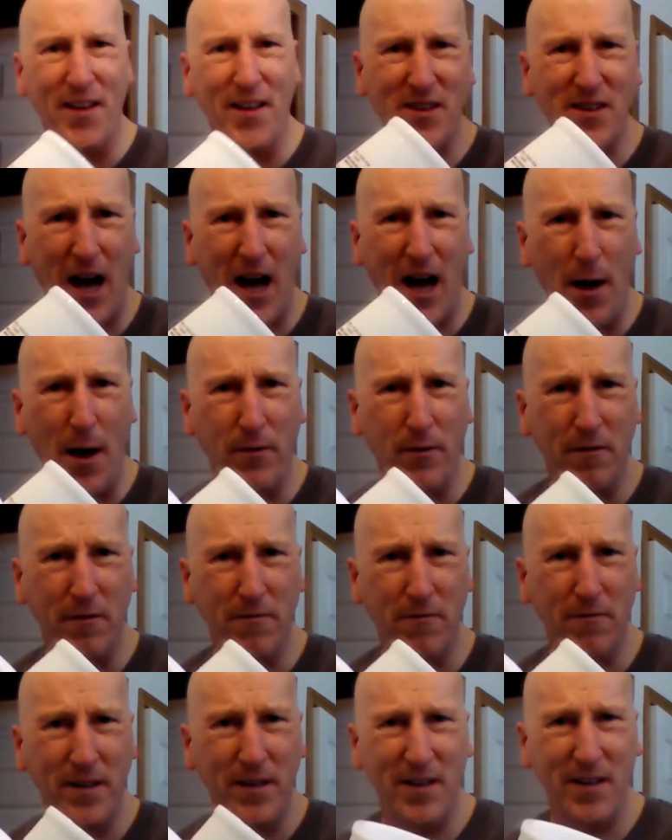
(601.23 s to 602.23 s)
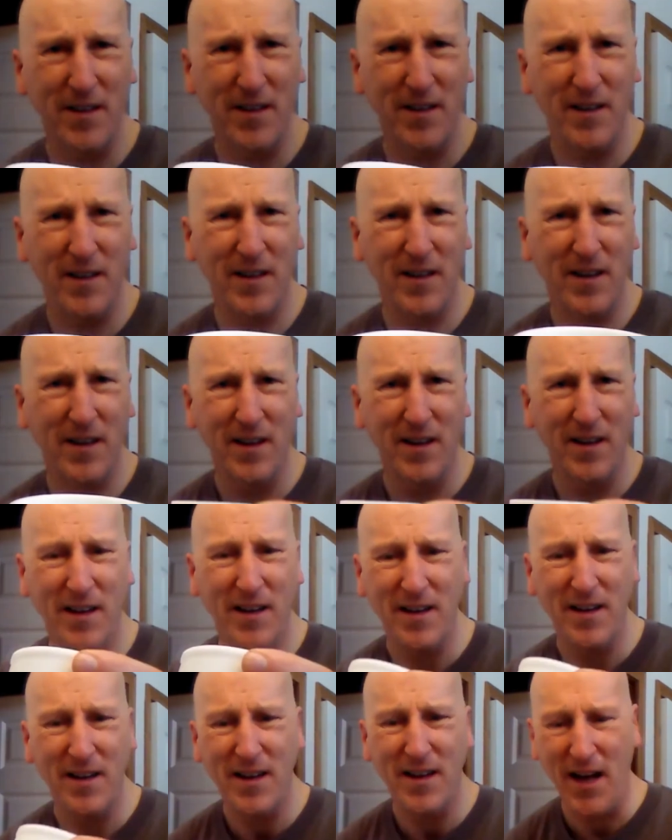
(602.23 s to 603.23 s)
top of
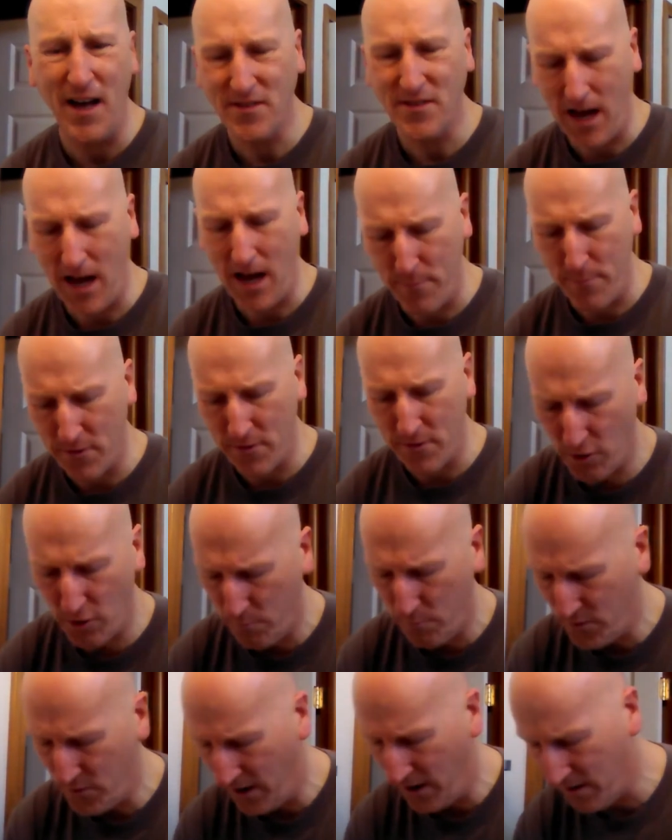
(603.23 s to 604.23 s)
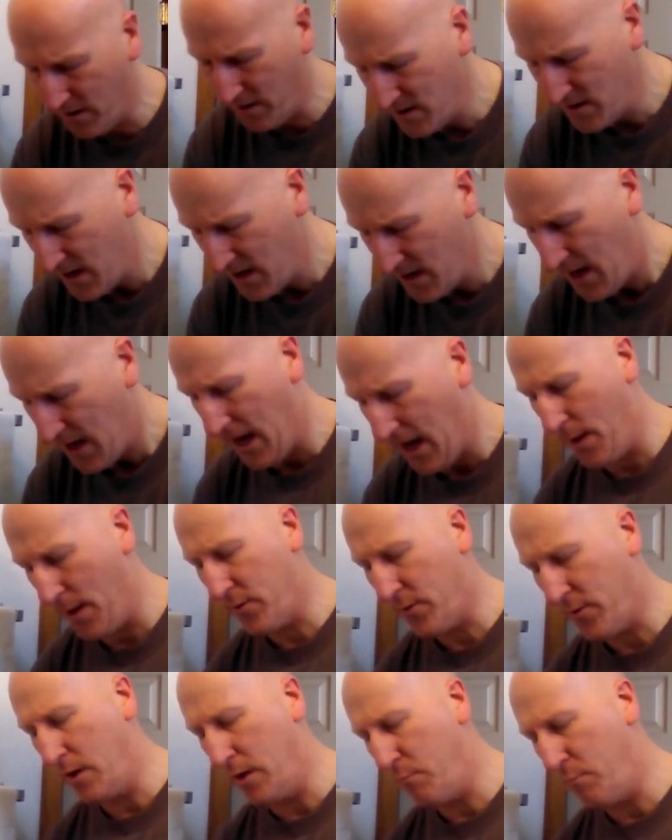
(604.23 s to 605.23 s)
on top of the soap there, and
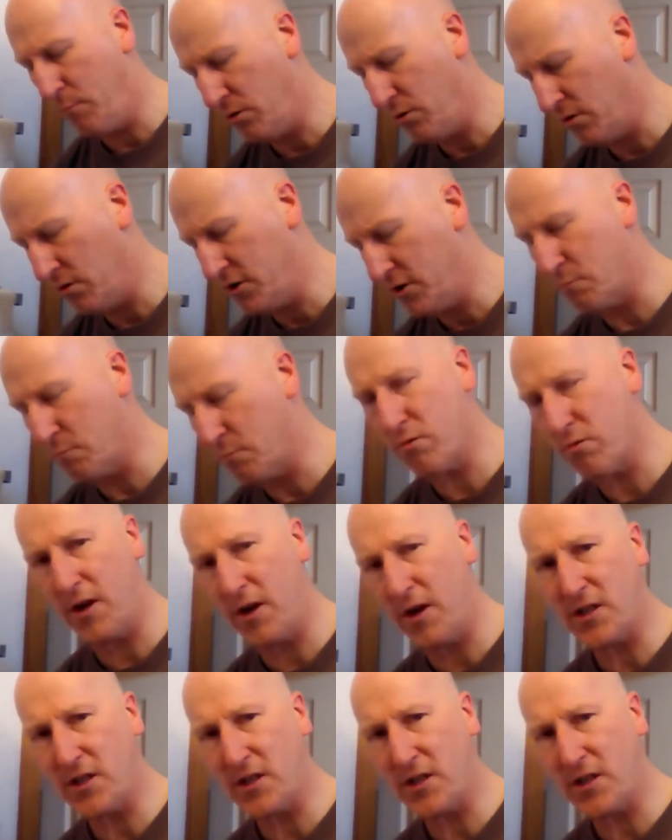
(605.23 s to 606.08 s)
I'm going to pull this brush